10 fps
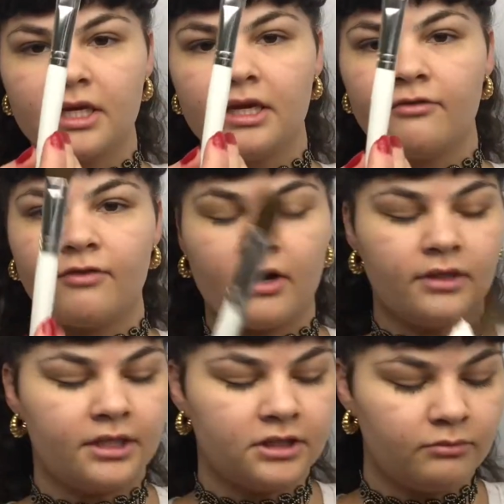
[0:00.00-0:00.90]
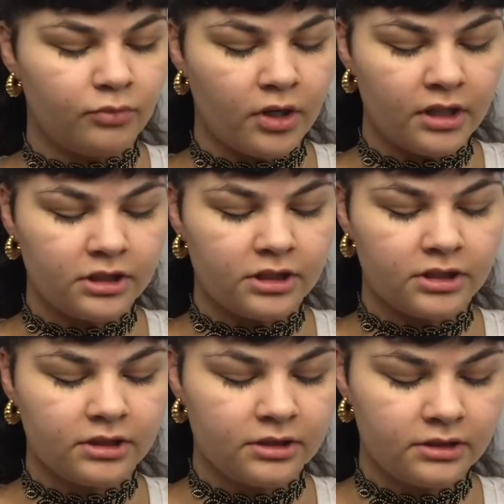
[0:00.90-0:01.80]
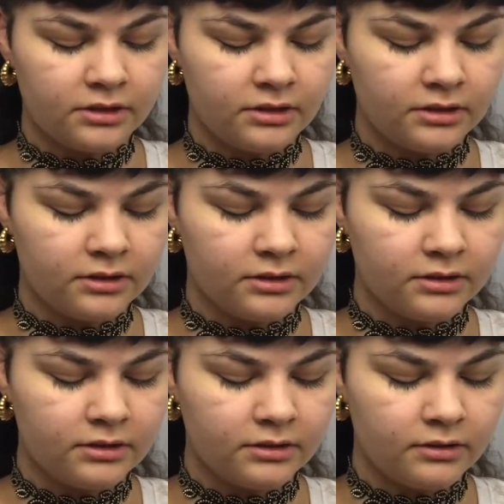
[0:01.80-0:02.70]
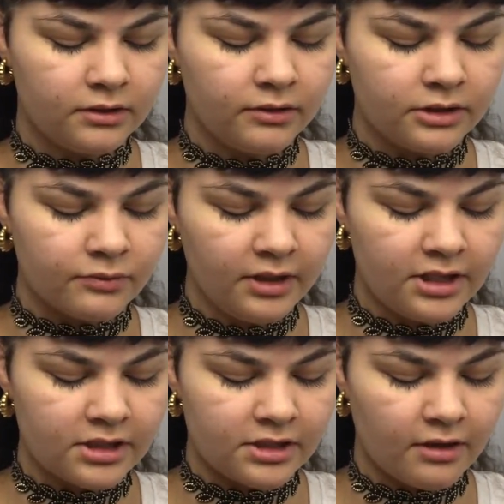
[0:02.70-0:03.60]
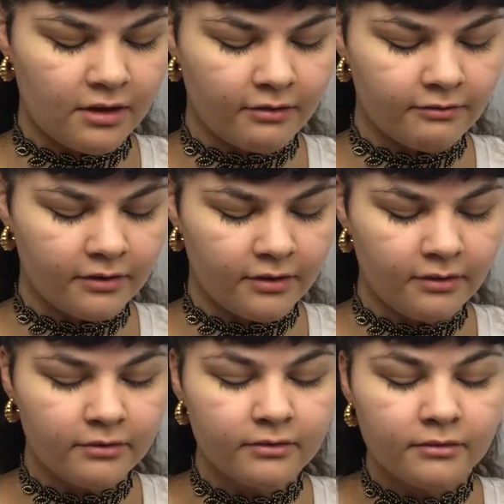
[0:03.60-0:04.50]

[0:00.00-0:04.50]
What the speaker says: the foundation brush. Ooh, it's really soft though.